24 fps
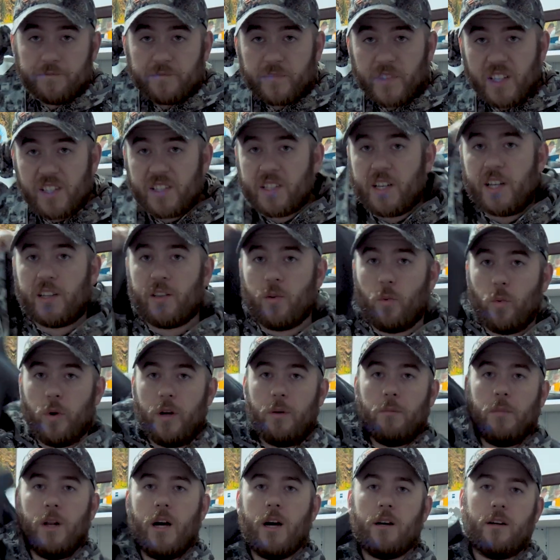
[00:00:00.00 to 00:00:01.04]
It's got the
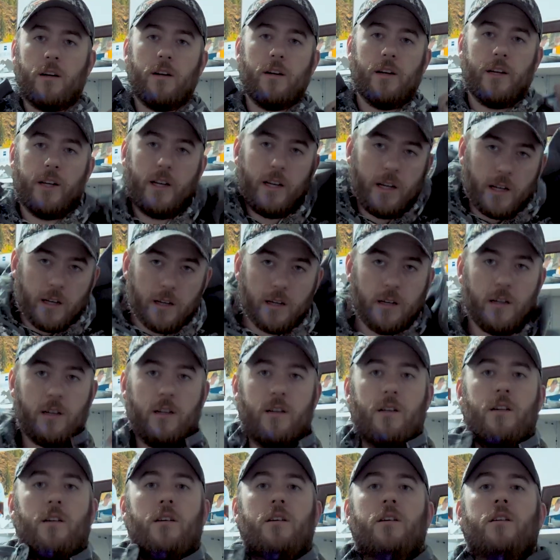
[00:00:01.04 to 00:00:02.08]
wind blocker in it,
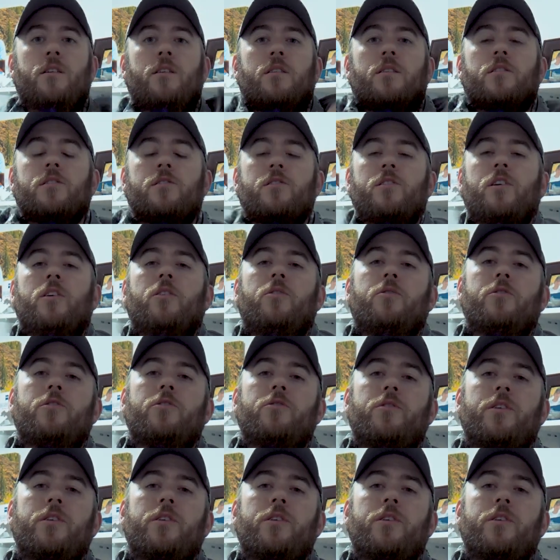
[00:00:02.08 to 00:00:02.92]
so you